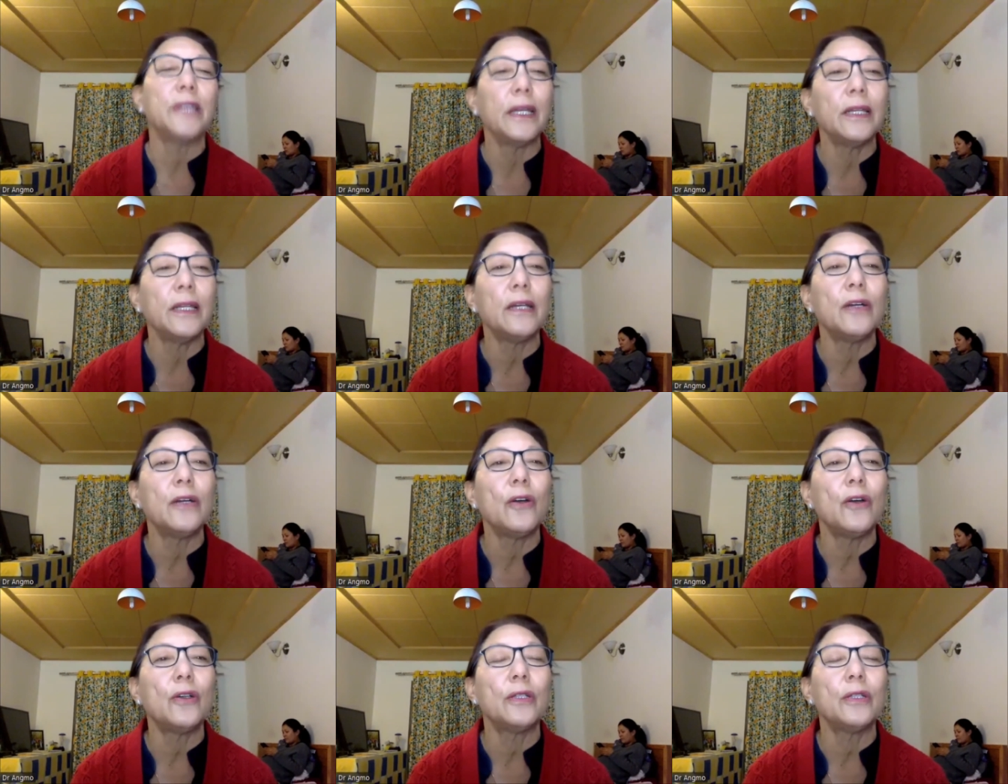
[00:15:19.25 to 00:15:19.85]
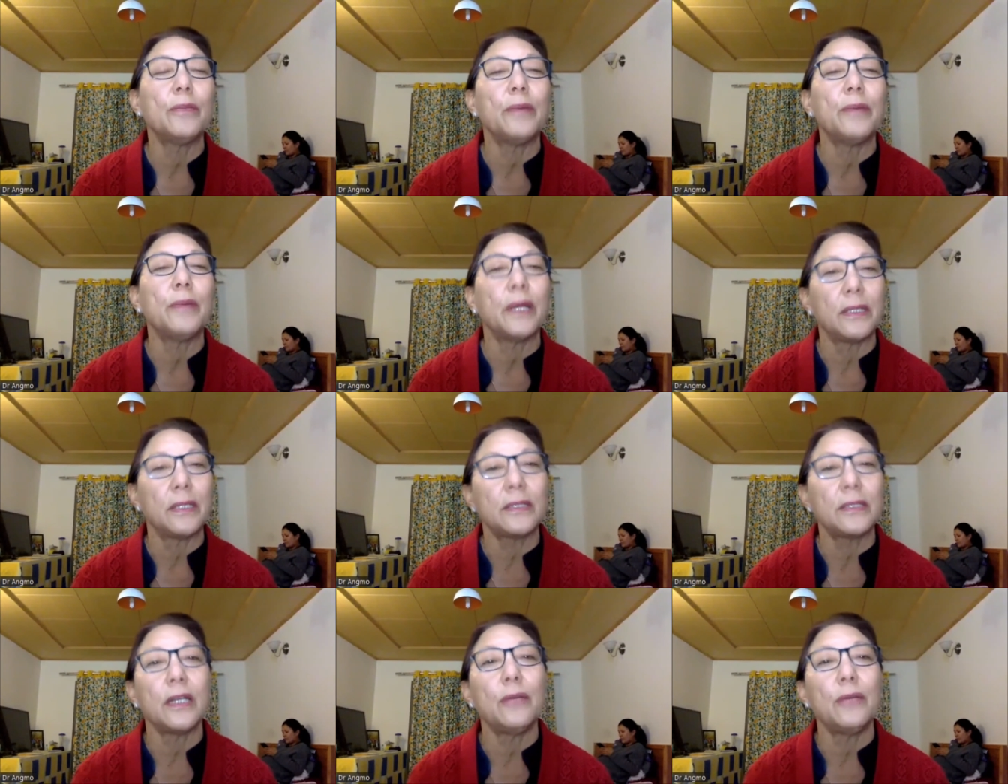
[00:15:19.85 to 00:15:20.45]
China or the
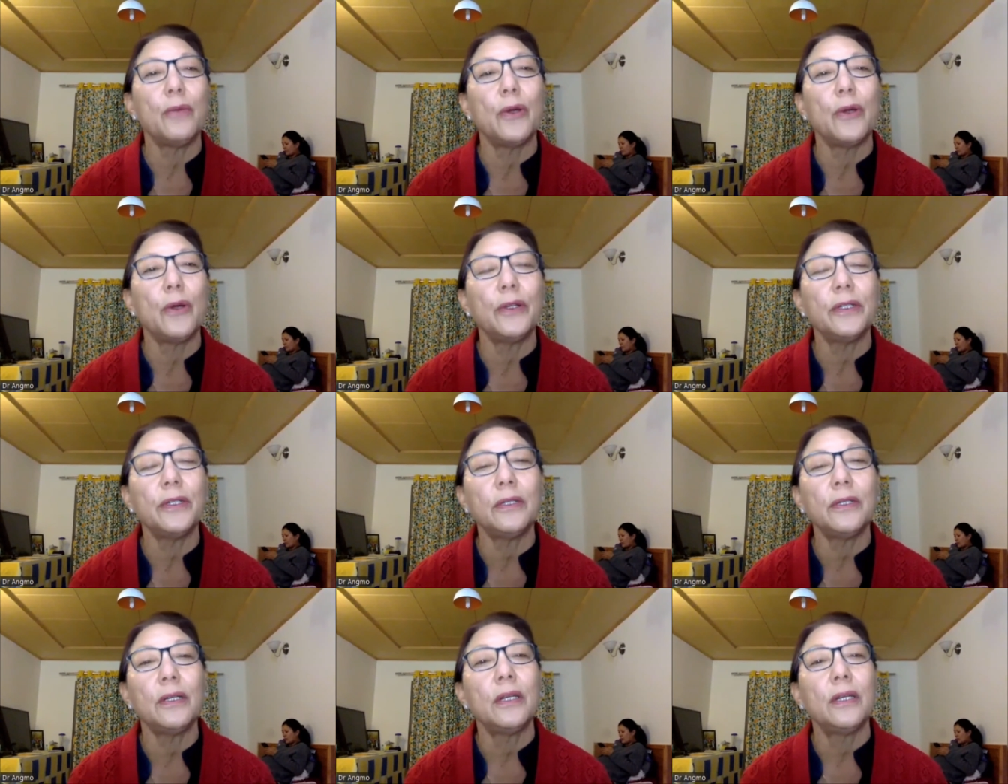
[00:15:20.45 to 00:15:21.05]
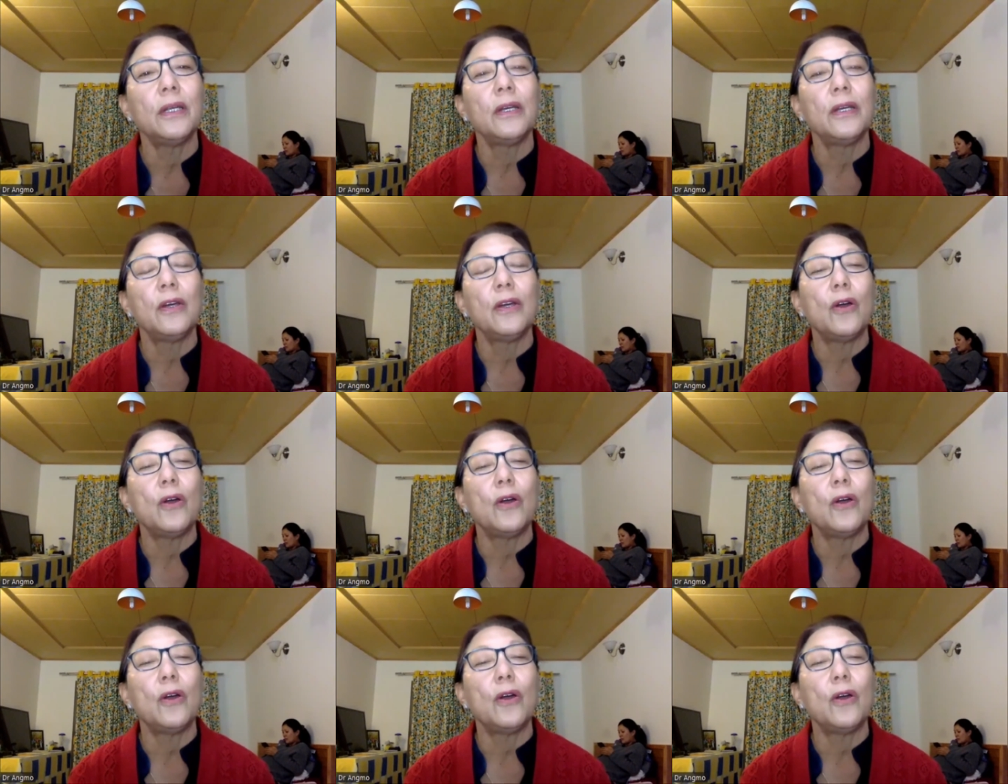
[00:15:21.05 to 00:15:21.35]
Pakistan border,